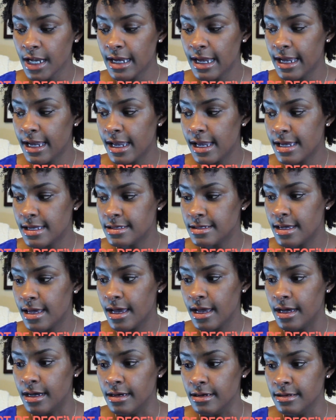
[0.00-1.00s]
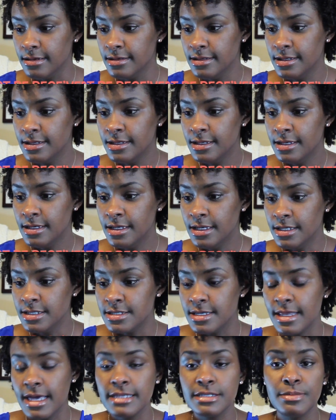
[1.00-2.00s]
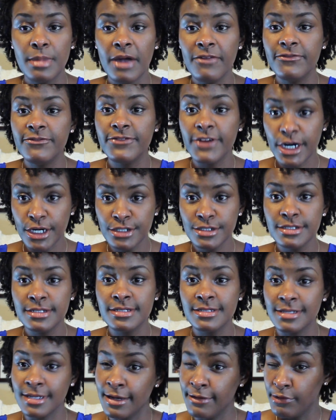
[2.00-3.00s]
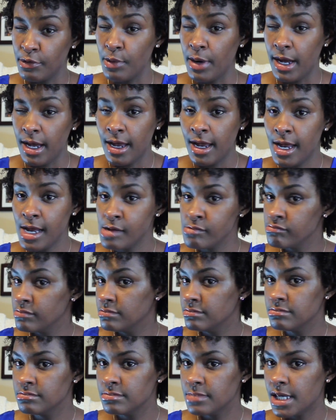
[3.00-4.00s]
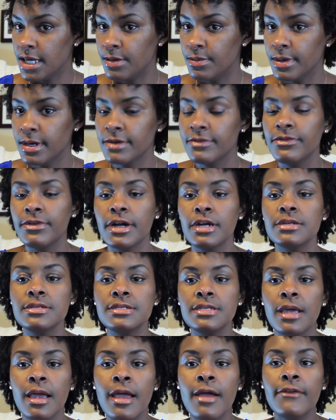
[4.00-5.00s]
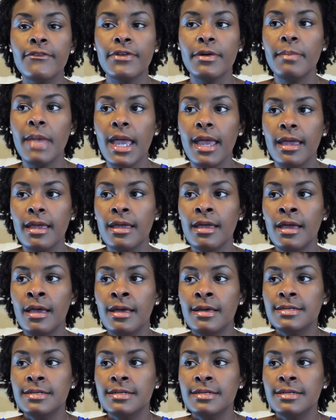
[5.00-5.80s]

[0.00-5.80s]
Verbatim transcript: And yeah, so that's my first giveaway, keyword first, for May.